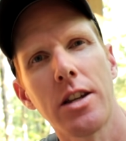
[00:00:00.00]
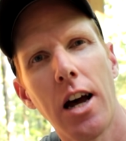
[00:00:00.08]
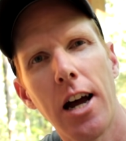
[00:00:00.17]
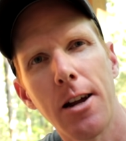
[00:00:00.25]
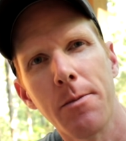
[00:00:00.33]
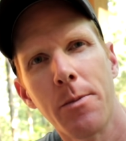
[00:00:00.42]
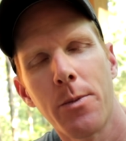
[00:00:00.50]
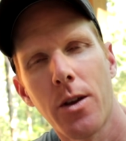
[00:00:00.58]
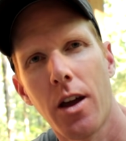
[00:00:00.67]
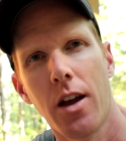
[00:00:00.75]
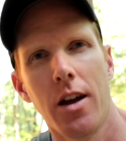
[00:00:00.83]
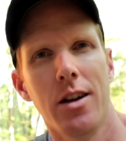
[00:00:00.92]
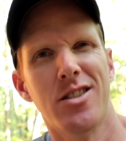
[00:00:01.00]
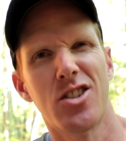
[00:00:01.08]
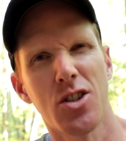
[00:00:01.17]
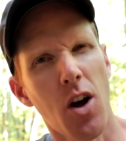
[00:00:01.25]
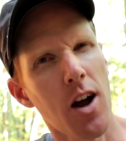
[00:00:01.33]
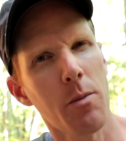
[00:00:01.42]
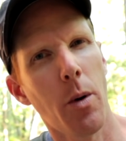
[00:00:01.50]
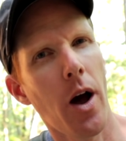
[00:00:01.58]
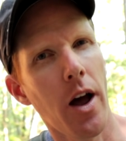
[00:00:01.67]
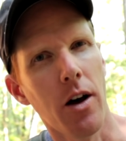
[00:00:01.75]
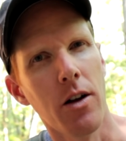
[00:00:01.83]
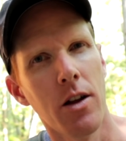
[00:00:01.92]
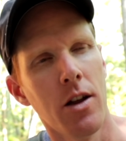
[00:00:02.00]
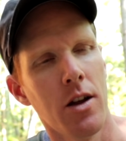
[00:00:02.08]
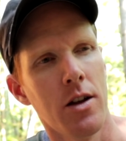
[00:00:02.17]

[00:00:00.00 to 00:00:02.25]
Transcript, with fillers: time and stockpile,